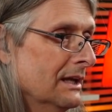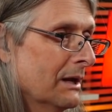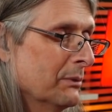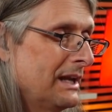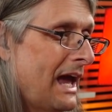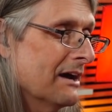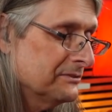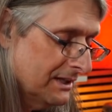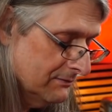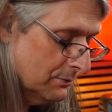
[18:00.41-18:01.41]
And we'd have
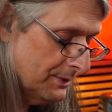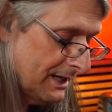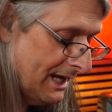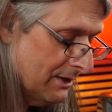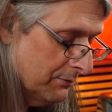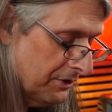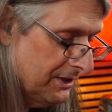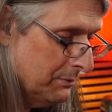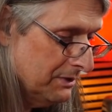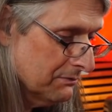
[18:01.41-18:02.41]
to have all red. I don't
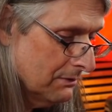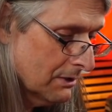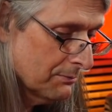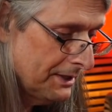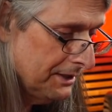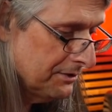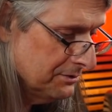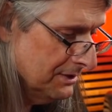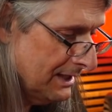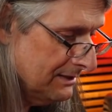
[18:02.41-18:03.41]
think we are ready to
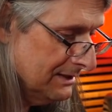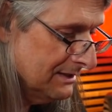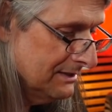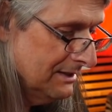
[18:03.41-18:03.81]
do that. All right. Yet.